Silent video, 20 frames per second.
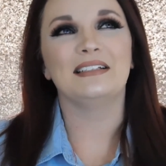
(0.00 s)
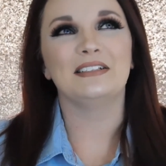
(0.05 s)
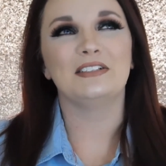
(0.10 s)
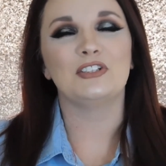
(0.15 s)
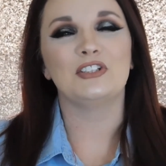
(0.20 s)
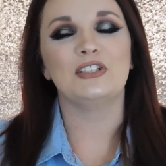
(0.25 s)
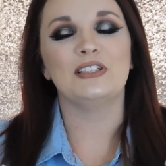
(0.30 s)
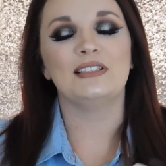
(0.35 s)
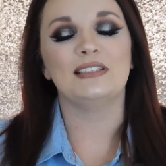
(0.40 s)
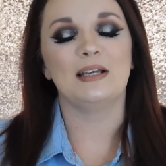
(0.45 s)

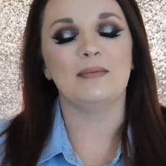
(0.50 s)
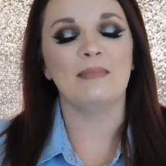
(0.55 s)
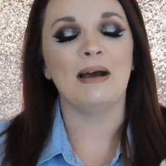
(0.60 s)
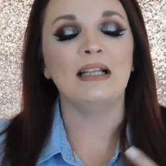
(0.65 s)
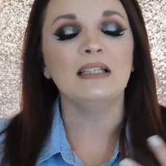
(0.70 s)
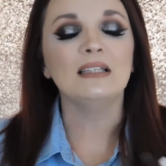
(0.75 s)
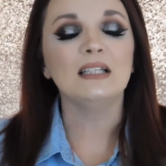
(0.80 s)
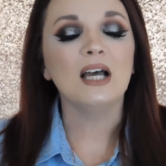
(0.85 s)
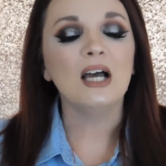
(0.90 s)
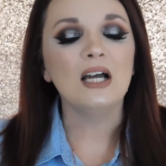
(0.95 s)
She said my
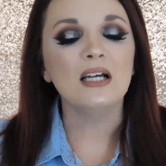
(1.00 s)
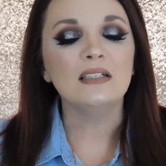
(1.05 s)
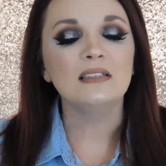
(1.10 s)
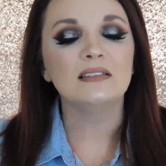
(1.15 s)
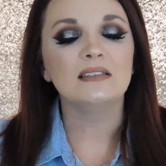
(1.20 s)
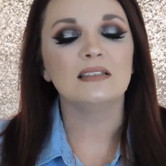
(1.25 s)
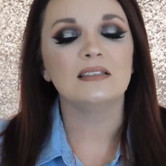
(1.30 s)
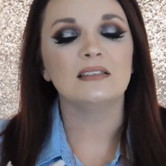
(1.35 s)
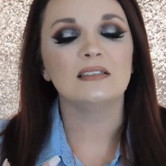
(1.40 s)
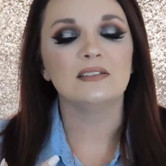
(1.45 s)

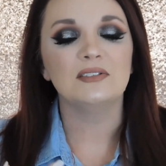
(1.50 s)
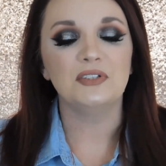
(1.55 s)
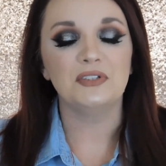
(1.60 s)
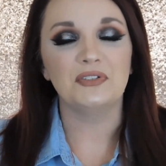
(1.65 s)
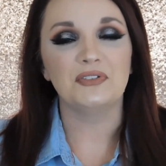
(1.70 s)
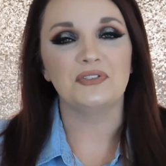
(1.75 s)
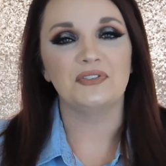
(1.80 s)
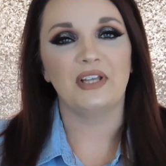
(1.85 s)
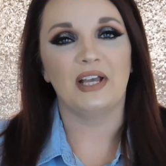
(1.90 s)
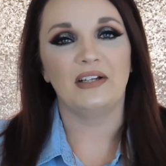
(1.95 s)
lungs still
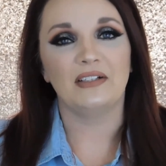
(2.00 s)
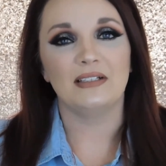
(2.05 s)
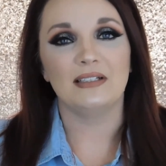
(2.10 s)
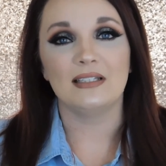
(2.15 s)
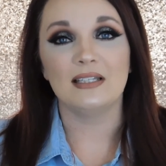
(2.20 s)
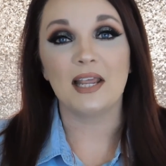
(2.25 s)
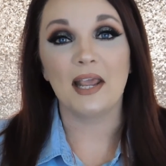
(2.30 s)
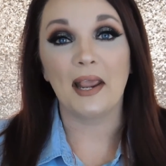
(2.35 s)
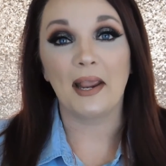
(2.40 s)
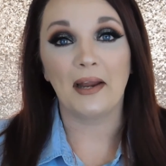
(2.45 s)
sounded
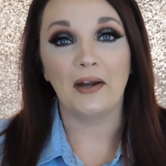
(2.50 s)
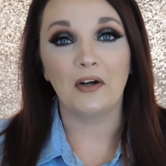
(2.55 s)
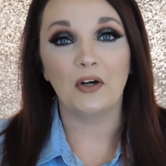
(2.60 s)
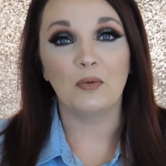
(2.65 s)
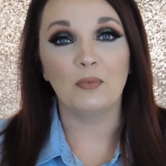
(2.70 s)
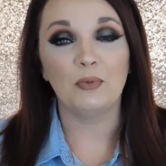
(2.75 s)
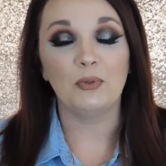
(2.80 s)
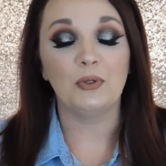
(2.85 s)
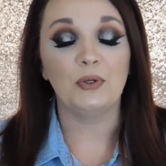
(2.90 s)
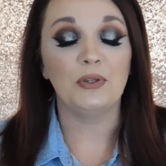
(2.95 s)

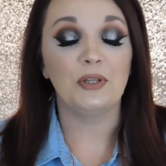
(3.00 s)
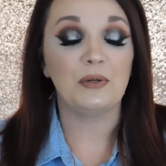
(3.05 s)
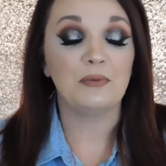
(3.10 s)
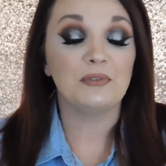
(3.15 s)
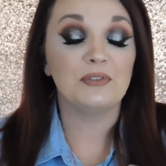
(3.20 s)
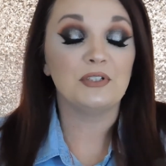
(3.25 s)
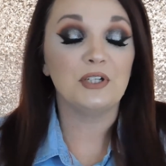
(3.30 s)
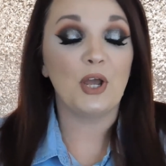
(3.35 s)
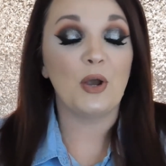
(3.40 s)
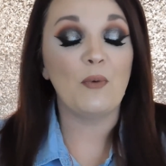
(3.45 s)
terrible. There
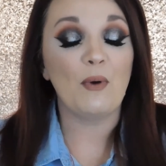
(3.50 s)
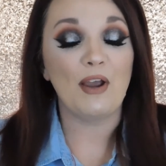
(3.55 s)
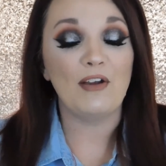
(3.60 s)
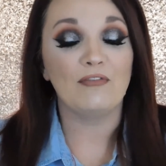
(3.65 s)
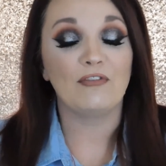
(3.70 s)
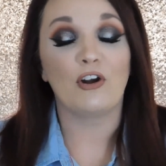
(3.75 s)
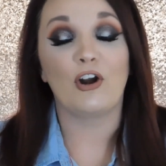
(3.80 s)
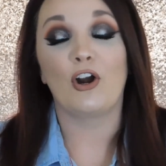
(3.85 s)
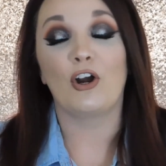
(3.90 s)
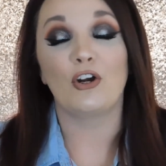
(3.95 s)
was no way
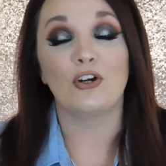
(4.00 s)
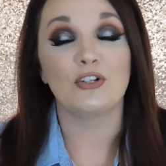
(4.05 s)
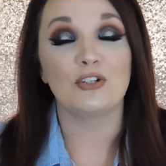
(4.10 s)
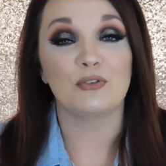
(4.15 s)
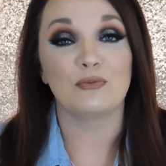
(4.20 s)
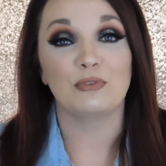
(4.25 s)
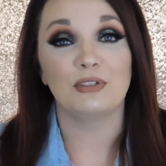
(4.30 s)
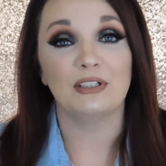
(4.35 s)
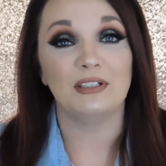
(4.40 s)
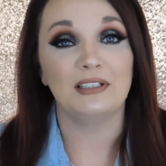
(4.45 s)
for her to
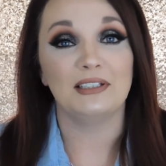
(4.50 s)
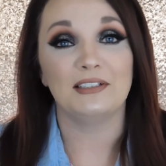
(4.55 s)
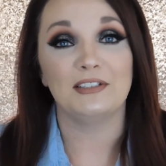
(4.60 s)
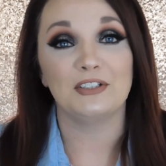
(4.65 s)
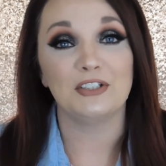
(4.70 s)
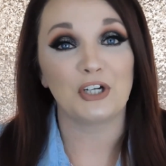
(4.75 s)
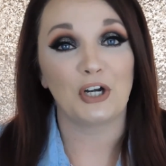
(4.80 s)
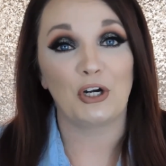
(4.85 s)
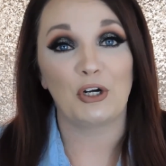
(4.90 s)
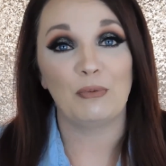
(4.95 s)
really
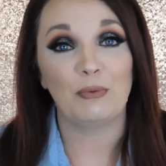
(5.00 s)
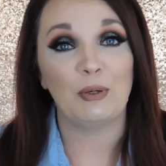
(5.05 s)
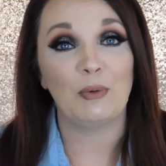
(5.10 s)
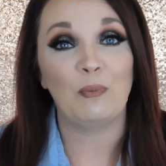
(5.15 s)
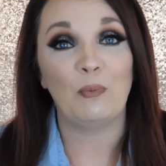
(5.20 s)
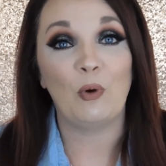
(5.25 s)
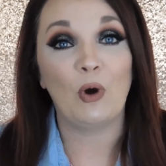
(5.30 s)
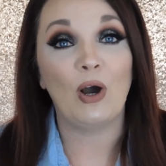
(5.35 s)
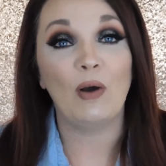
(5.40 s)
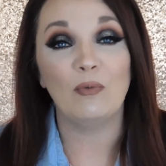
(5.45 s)
determine
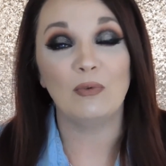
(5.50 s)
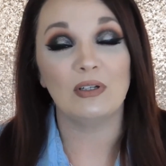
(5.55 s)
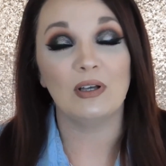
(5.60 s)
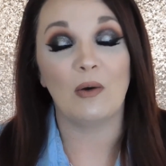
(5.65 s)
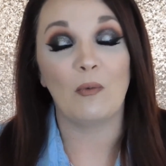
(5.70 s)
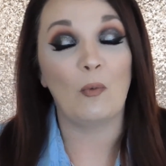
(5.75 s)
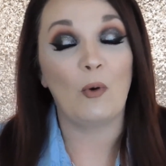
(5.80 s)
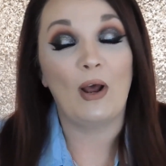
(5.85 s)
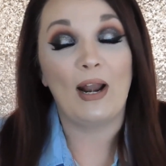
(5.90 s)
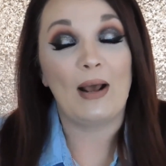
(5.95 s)

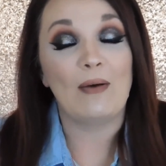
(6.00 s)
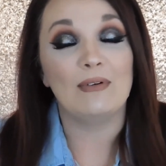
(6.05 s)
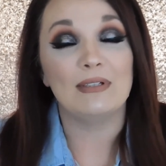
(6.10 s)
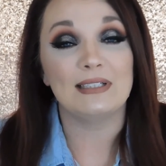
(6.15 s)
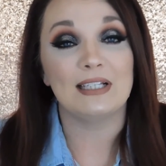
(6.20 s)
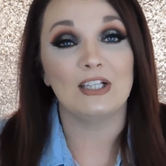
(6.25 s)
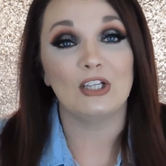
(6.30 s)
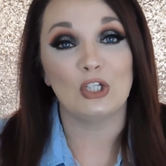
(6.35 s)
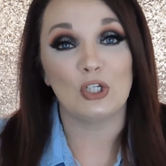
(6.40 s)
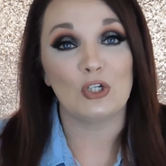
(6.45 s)
what I was
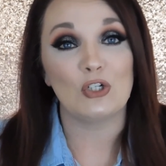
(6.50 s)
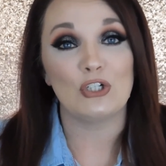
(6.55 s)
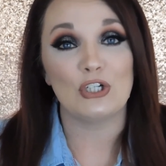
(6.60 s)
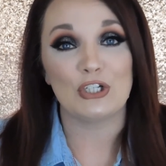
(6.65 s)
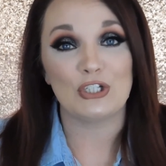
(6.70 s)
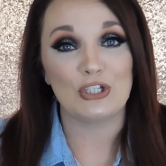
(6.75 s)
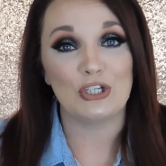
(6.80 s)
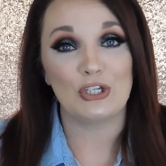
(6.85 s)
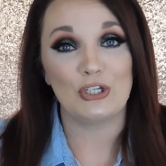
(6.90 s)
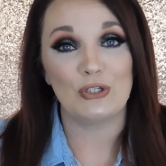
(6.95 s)

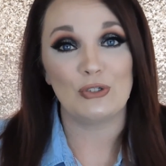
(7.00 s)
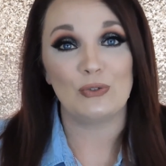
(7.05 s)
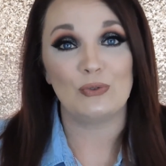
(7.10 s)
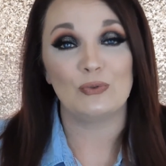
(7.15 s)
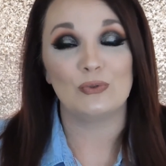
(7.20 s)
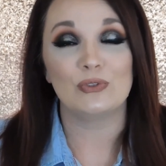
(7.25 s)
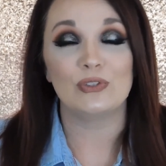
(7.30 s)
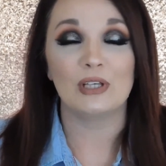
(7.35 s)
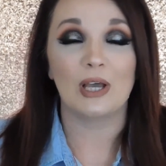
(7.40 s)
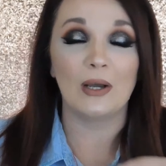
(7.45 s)
allergic
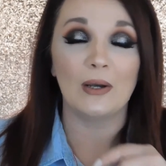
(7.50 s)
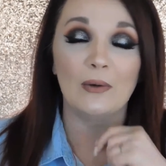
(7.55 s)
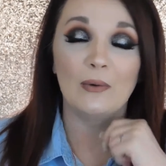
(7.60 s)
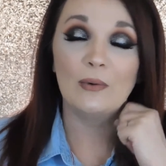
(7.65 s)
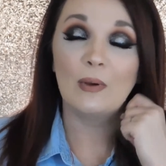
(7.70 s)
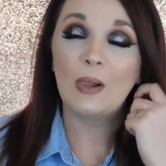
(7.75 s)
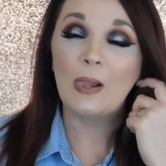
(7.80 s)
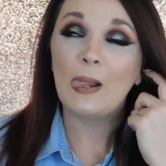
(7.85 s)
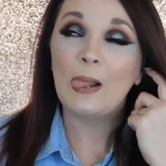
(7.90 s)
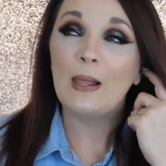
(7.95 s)
to. So
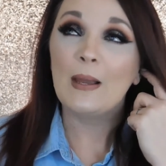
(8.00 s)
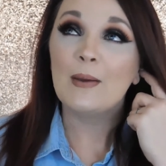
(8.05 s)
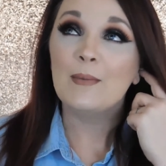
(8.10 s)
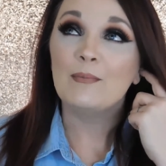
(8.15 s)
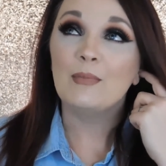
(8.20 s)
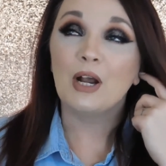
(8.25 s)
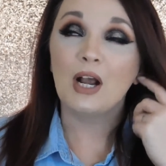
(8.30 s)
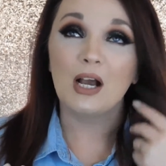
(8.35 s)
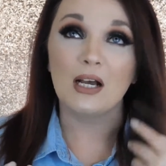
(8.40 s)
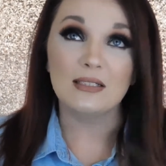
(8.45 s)

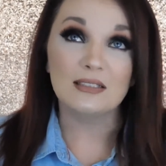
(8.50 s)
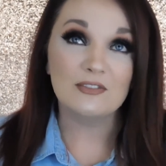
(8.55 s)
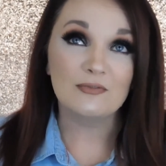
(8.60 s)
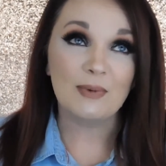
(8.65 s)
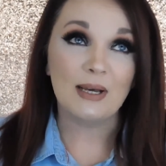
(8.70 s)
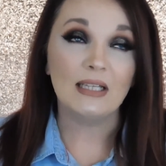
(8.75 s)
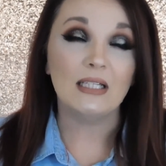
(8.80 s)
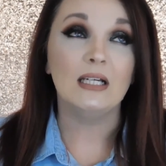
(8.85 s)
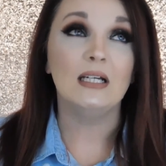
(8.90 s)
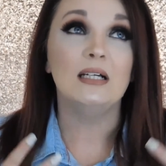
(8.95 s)
because of
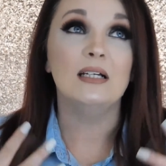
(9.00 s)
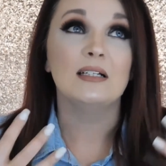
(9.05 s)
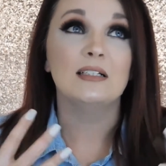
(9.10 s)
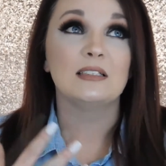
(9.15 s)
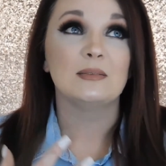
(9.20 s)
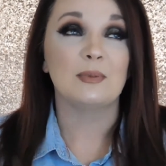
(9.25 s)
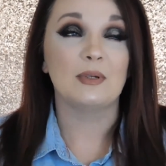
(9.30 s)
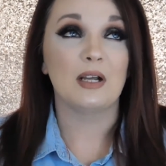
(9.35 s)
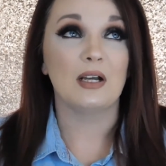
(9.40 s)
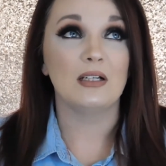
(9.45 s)
my
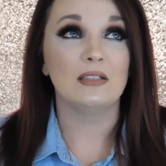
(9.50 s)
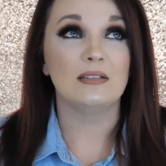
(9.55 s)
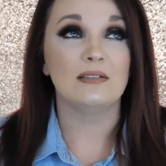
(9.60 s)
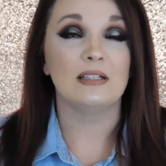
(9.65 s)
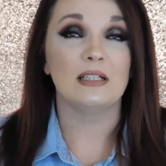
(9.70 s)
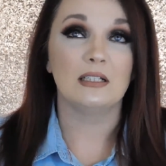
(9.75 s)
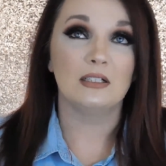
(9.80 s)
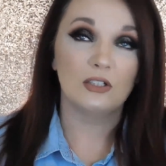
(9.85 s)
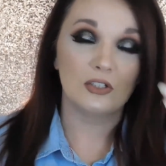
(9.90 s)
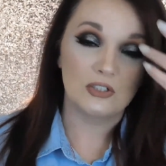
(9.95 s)
lungs, because of
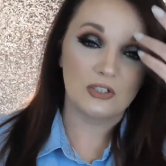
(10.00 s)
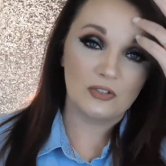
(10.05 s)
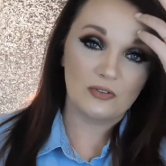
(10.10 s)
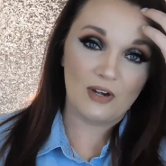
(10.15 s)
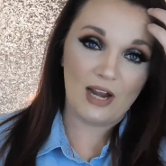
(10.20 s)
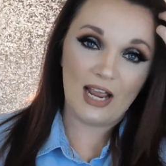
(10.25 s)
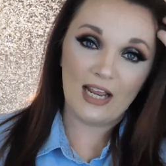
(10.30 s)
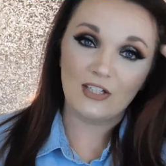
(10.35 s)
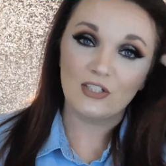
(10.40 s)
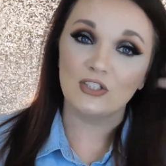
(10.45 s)
the allergic
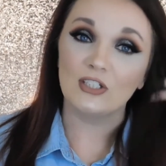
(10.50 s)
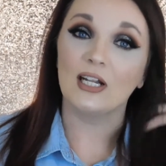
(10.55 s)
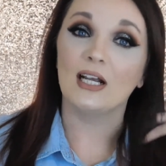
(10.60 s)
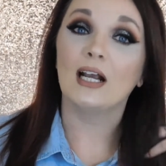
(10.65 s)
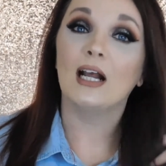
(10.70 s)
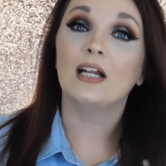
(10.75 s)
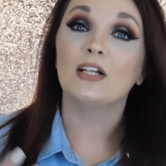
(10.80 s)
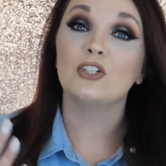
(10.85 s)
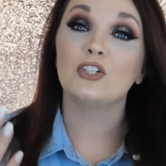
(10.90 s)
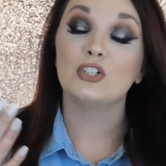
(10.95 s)
reaction, I
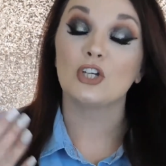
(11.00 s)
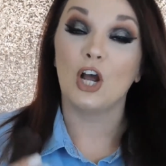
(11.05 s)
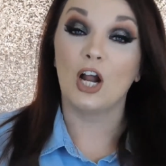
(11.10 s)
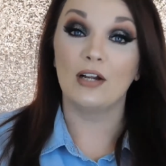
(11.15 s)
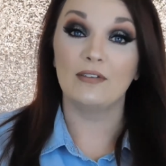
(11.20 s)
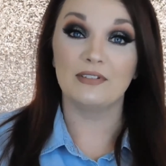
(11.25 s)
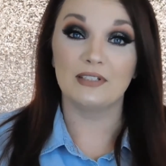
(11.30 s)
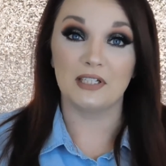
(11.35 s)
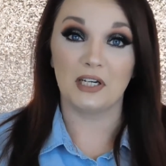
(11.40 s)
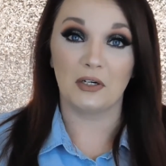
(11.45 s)
got a
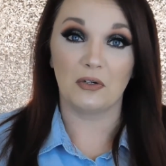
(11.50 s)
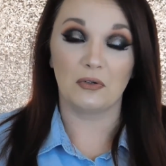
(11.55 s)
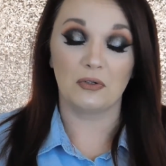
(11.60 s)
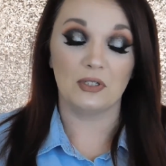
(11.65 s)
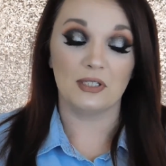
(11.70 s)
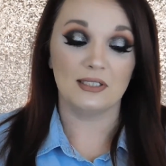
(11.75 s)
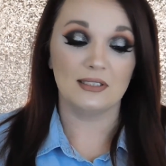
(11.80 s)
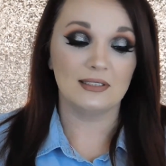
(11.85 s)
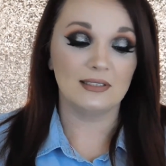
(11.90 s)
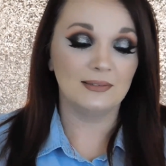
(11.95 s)
shot of
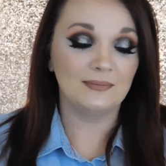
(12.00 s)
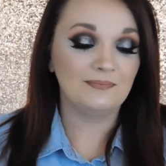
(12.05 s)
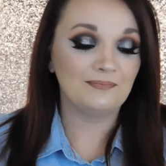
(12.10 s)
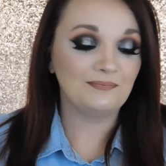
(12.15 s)
steroids.